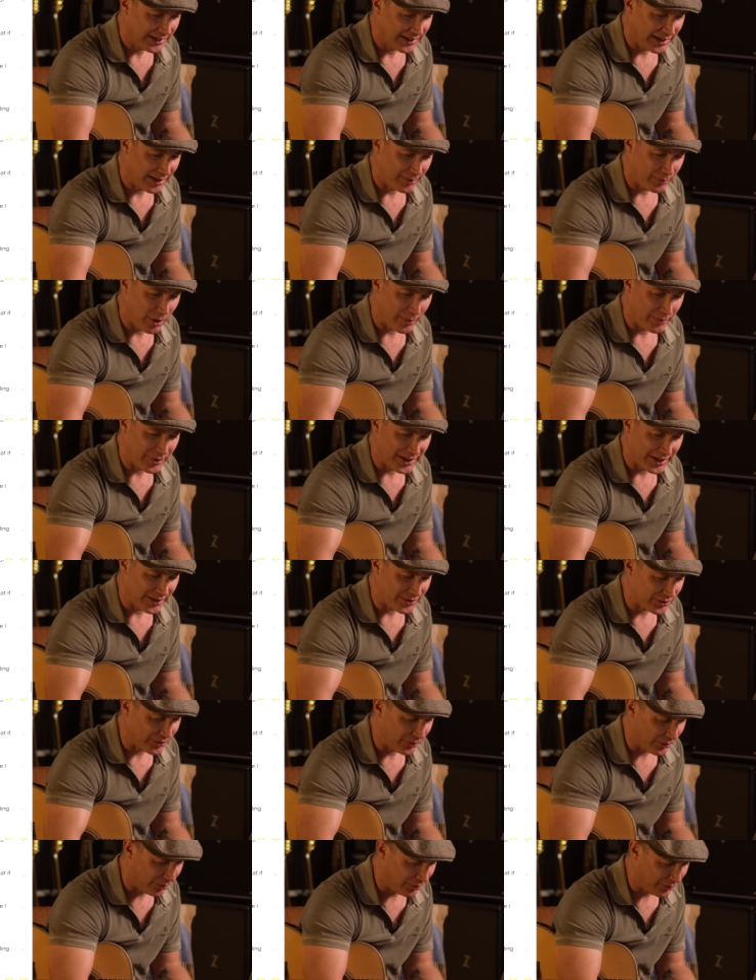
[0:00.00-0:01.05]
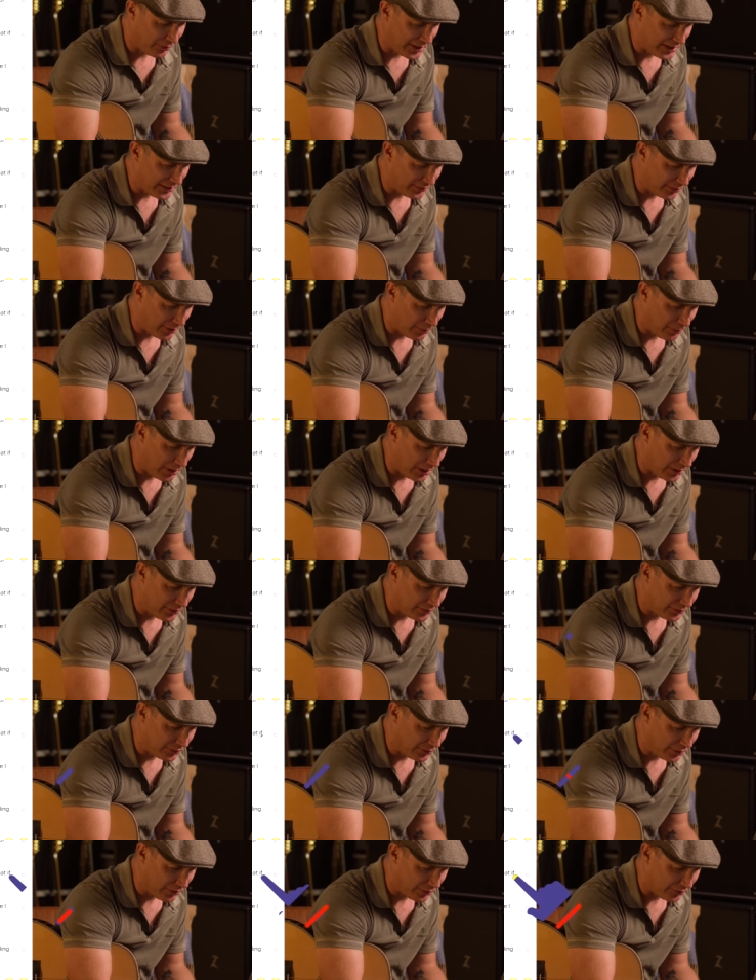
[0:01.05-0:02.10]
uh, what we get to three so one
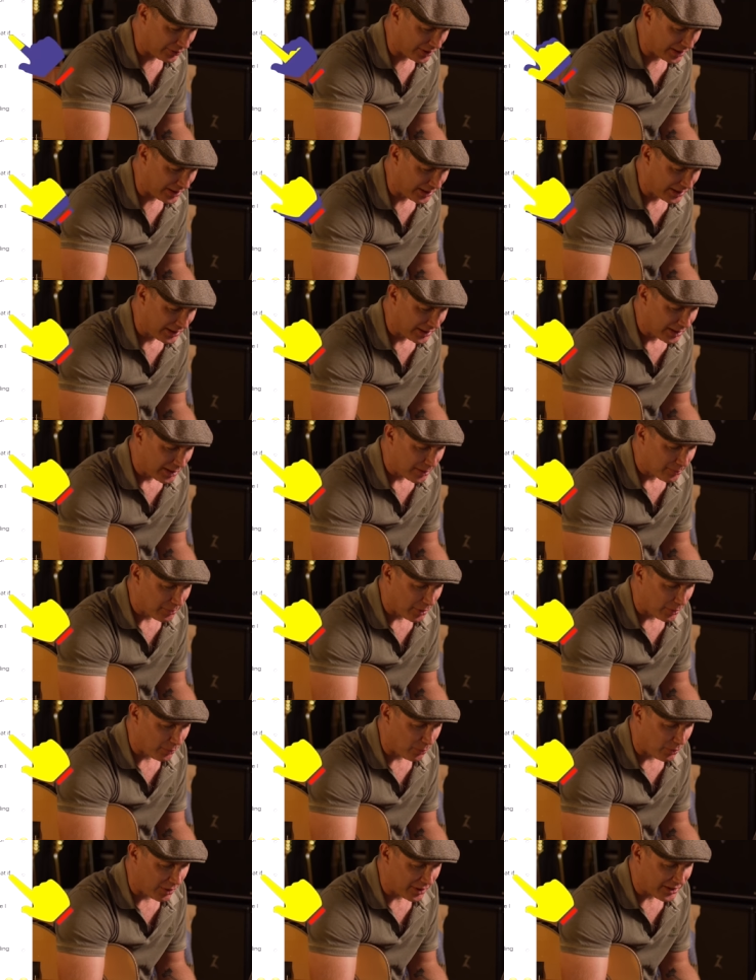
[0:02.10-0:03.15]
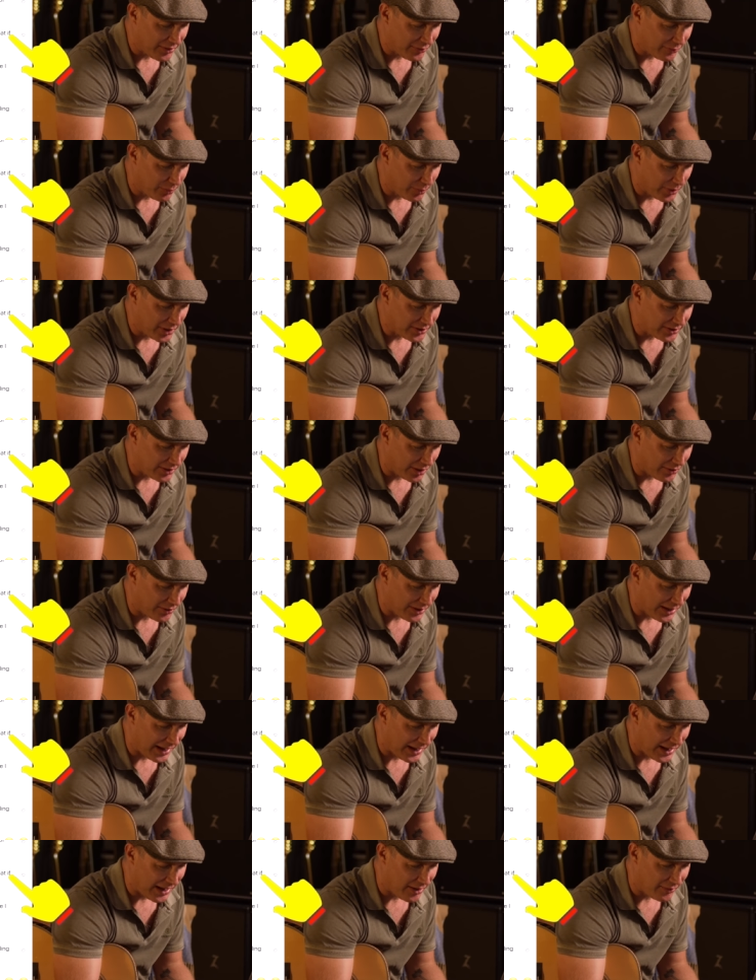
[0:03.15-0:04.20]
two three but what if we don't
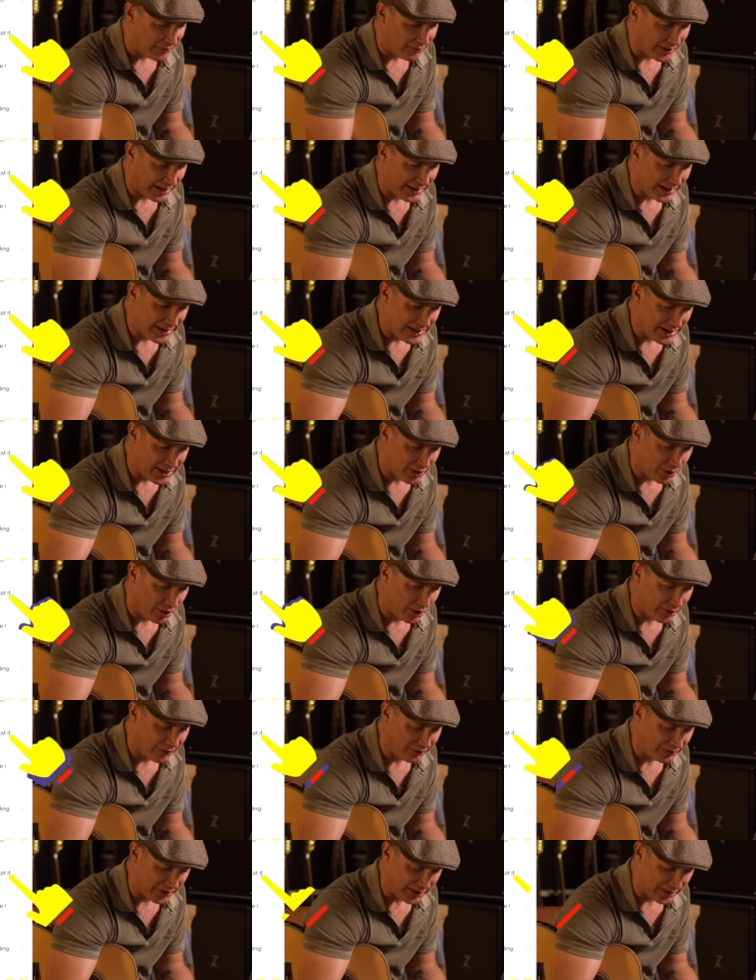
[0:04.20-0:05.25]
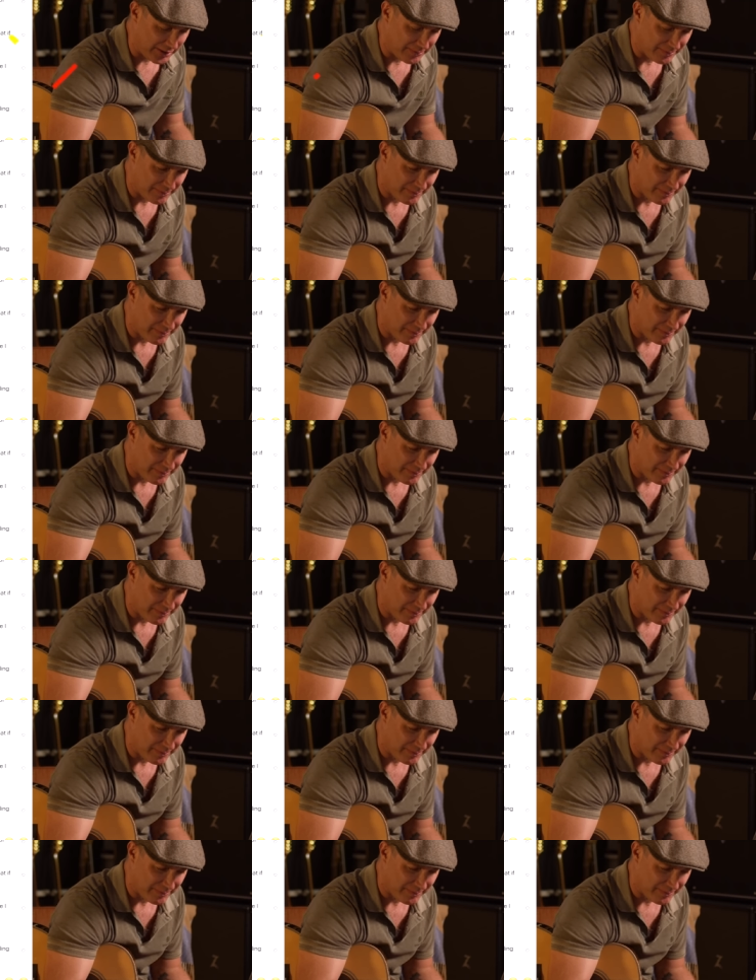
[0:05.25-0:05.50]
have any coffee